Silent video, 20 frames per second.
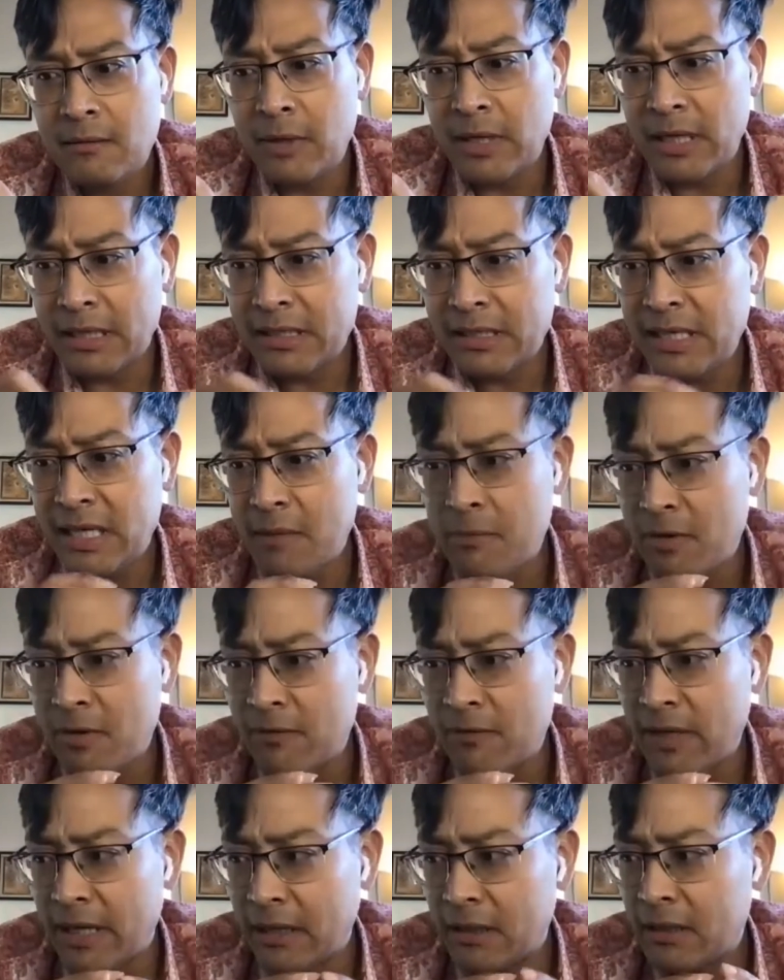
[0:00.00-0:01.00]
with a team
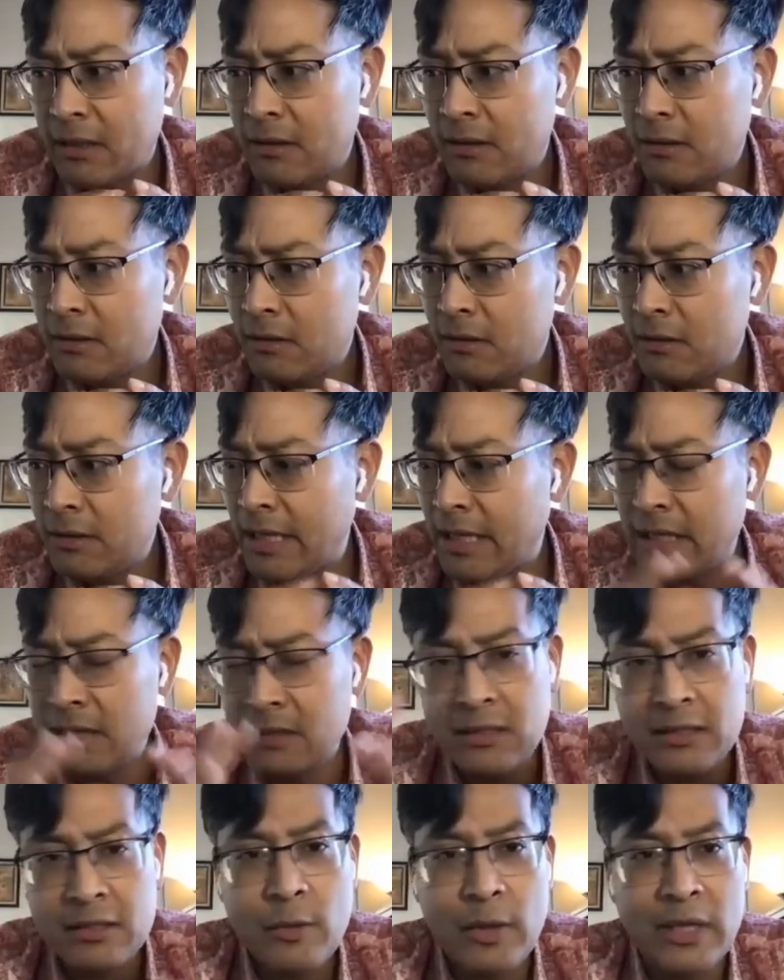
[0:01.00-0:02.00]
of like
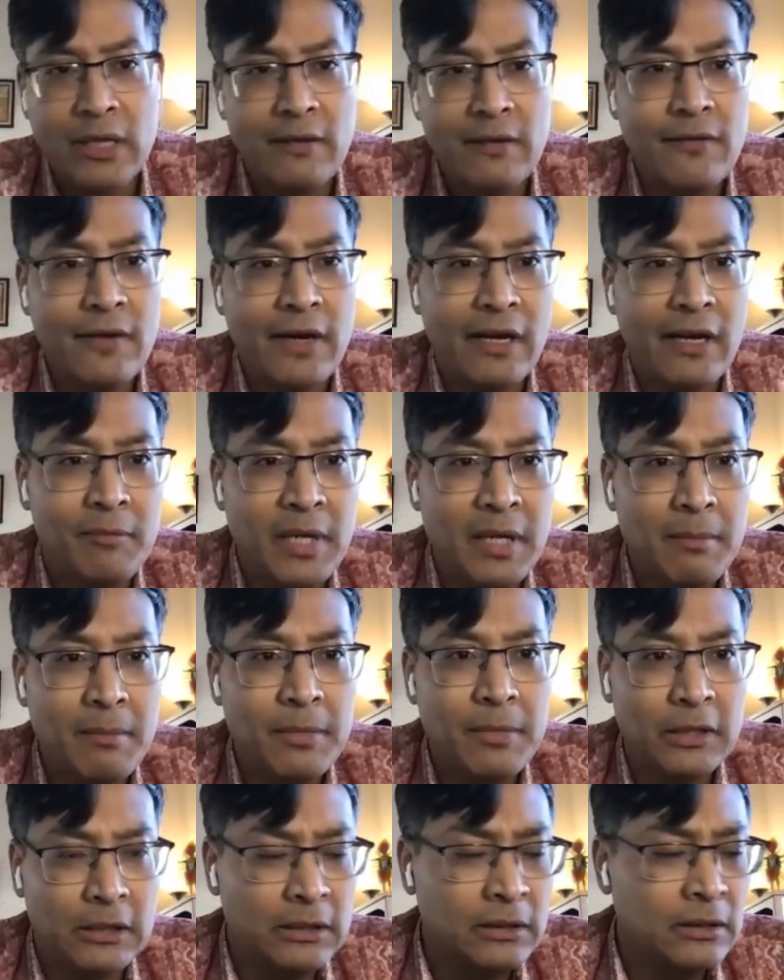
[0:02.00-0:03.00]
10 to 25
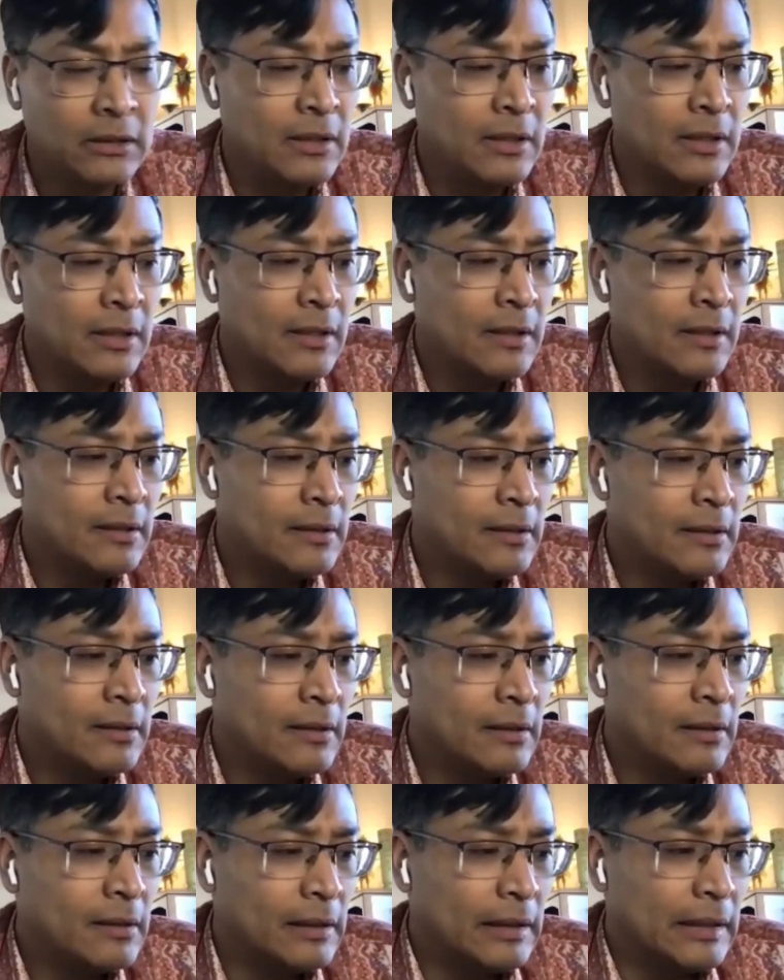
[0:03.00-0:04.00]
people,
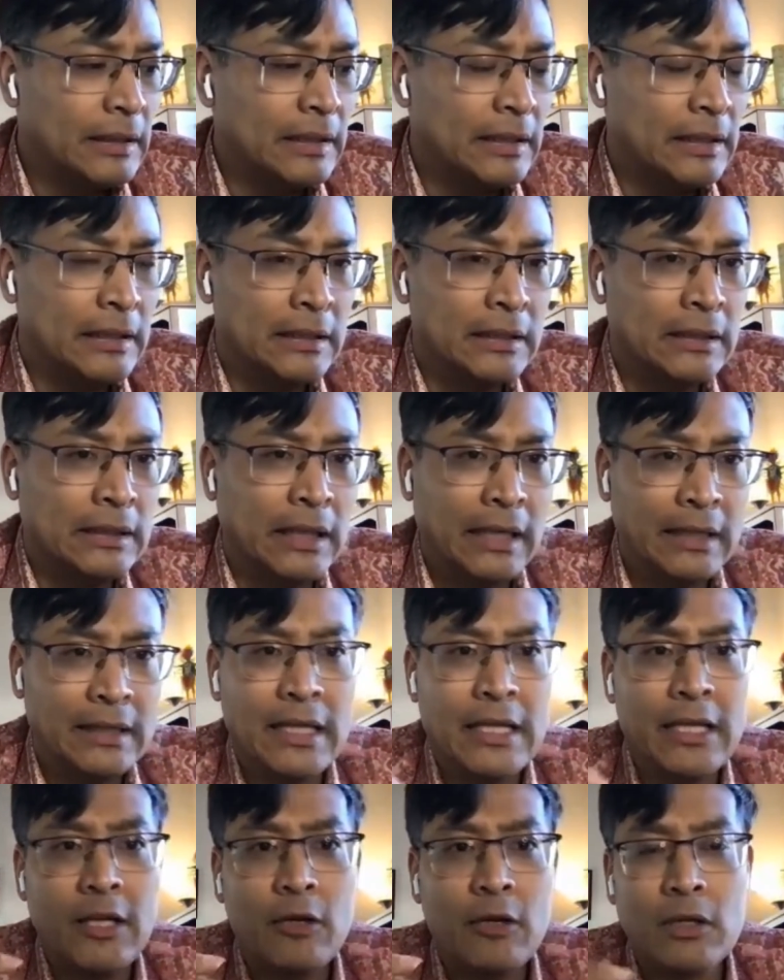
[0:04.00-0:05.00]
I
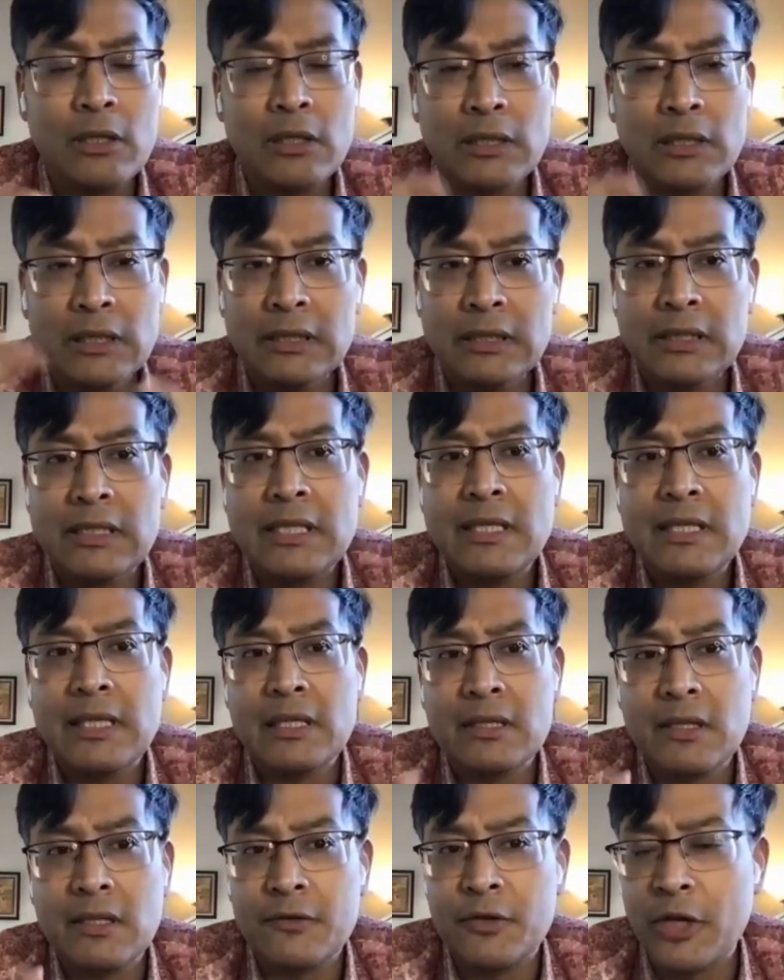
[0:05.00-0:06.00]
think you could learn the
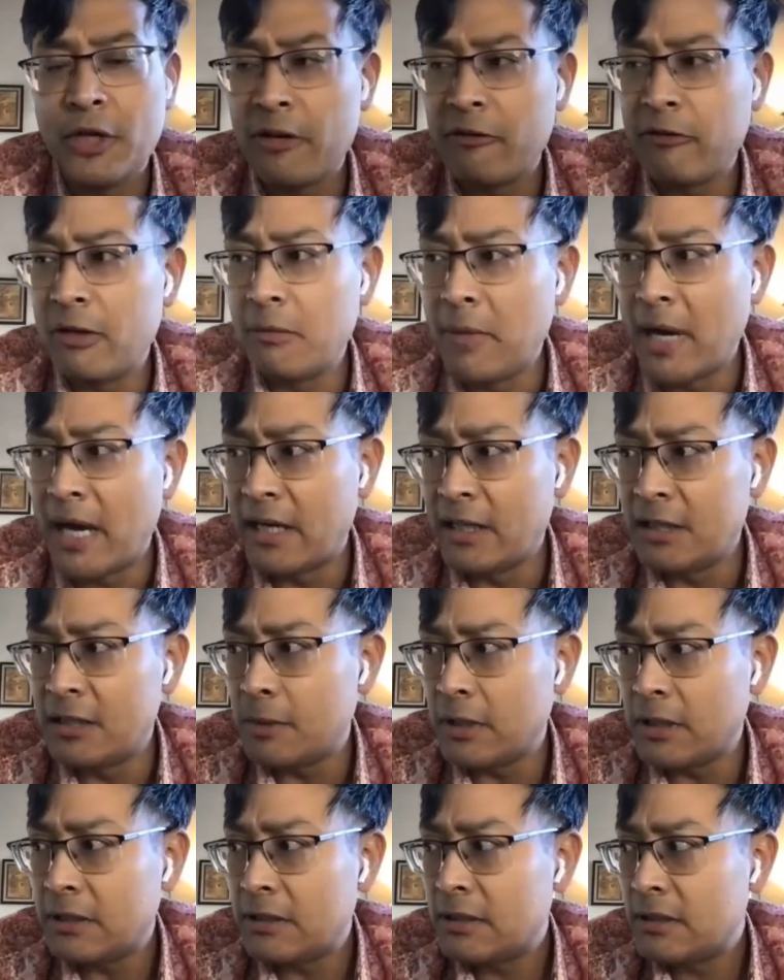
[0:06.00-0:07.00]
skills of general
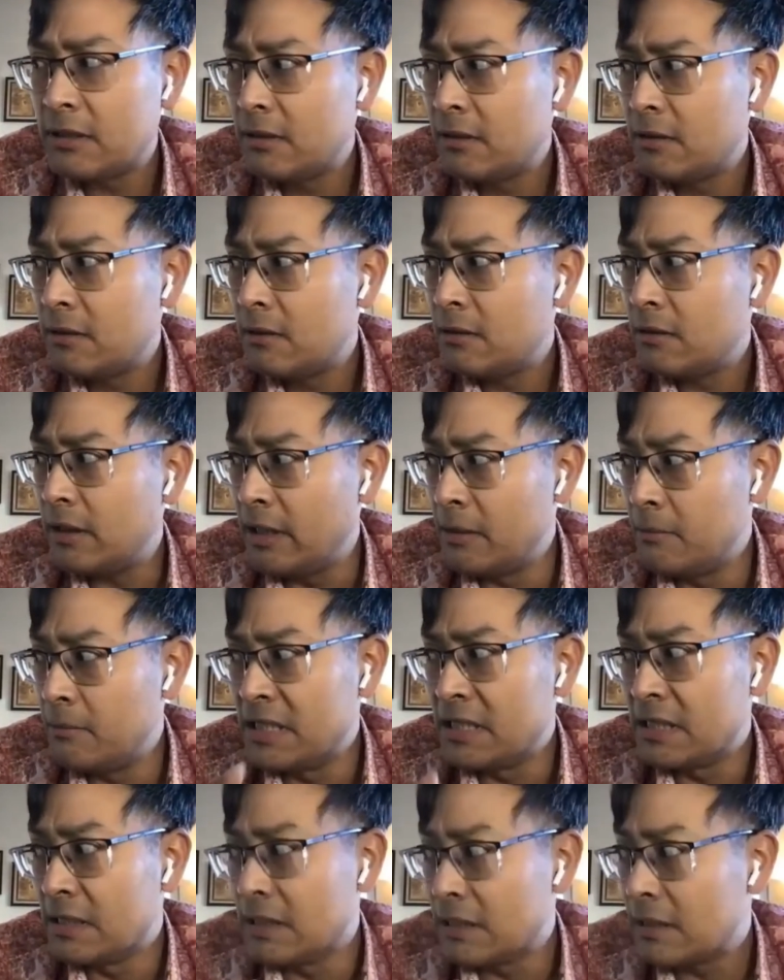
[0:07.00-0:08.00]
management in
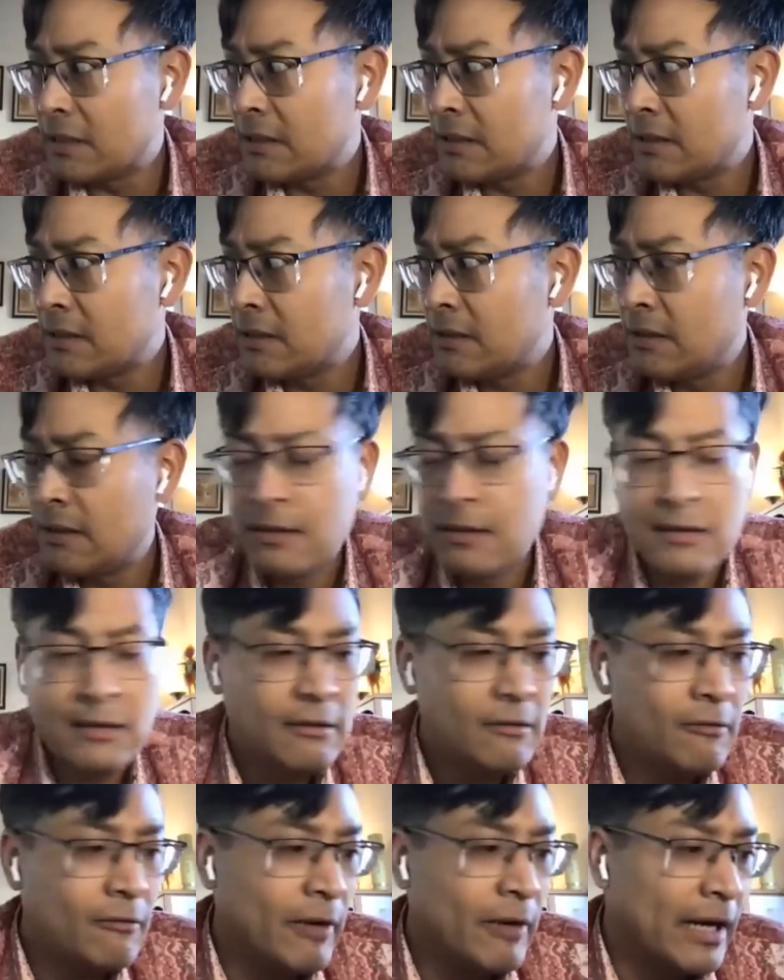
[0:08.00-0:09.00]
business,
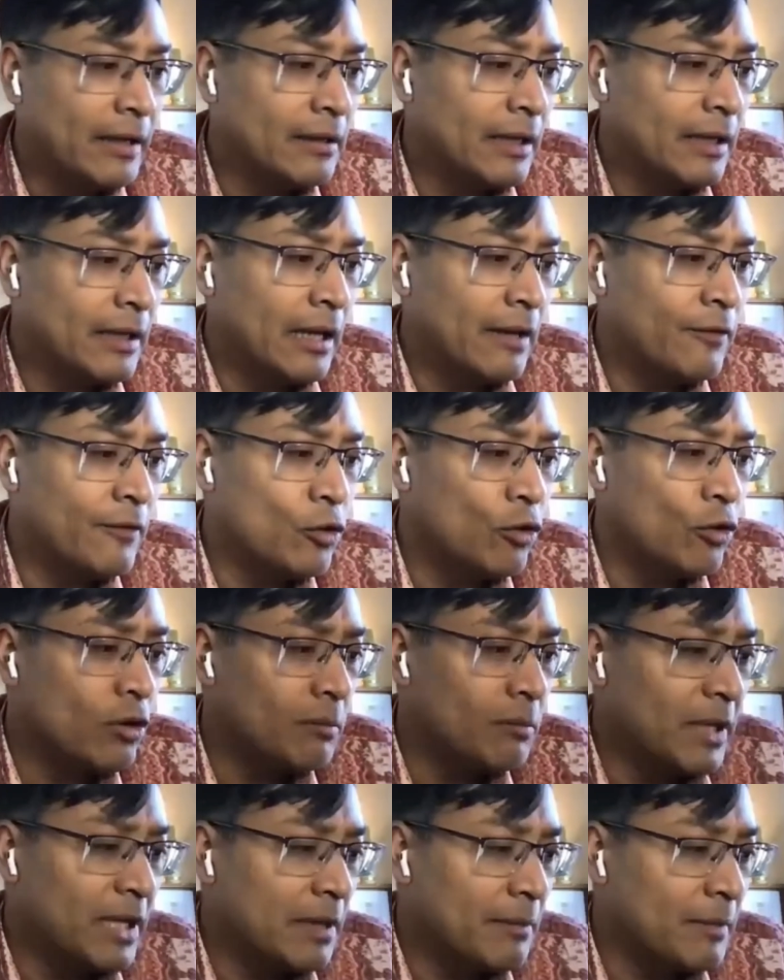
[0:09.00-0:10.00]
right? And if you
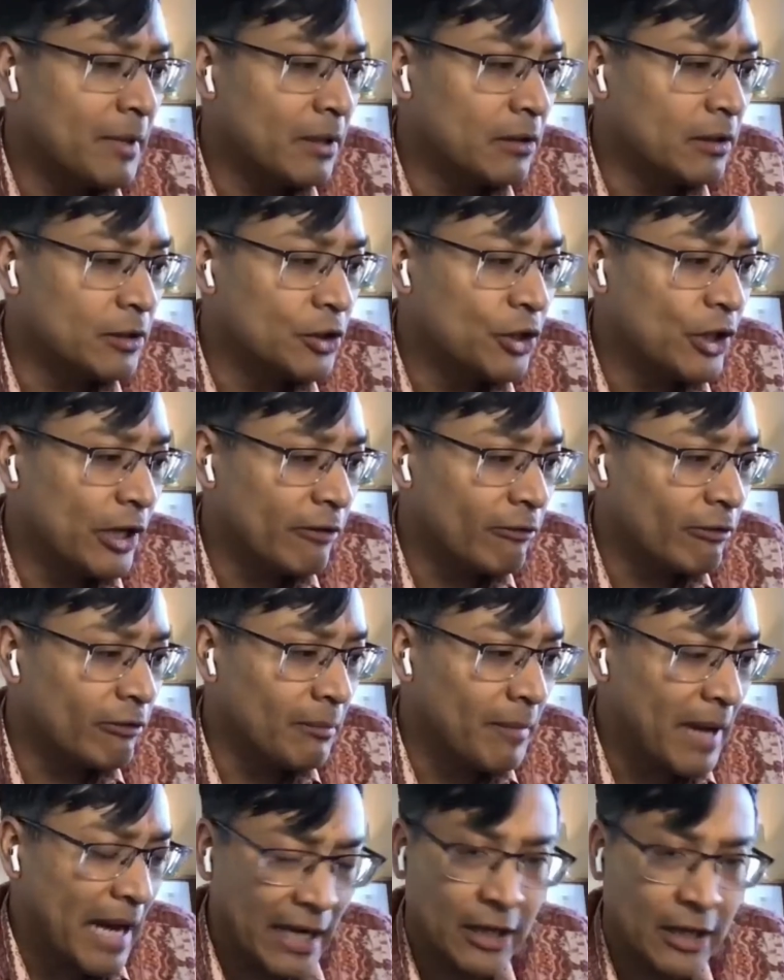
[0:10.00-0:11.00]
could become a good
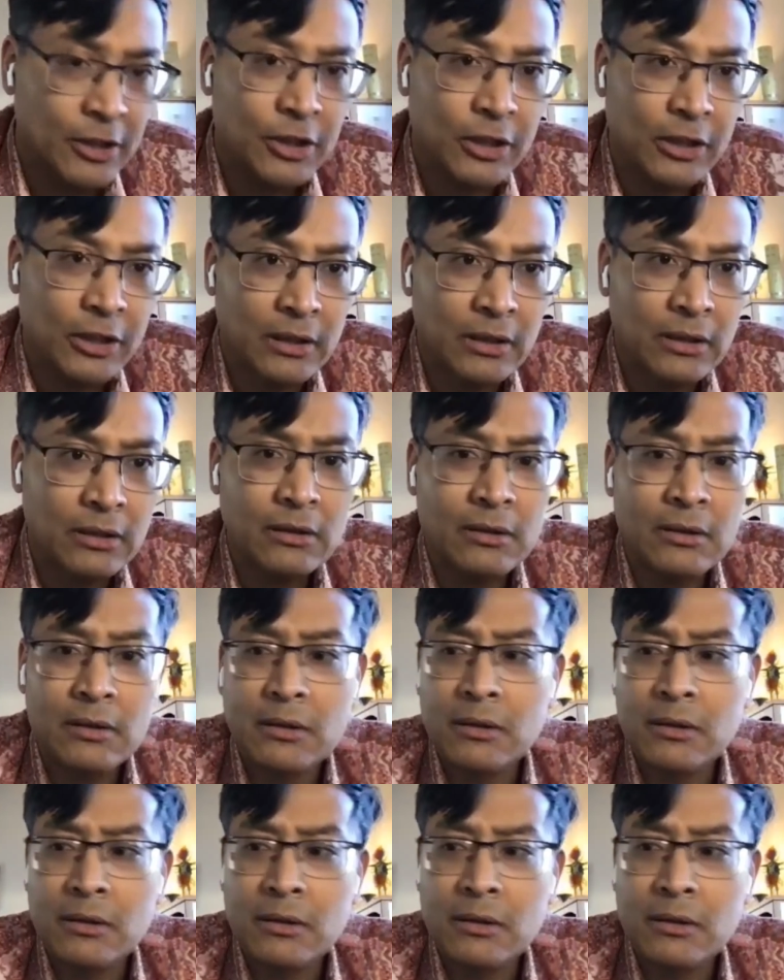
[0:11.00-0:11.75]
general manager,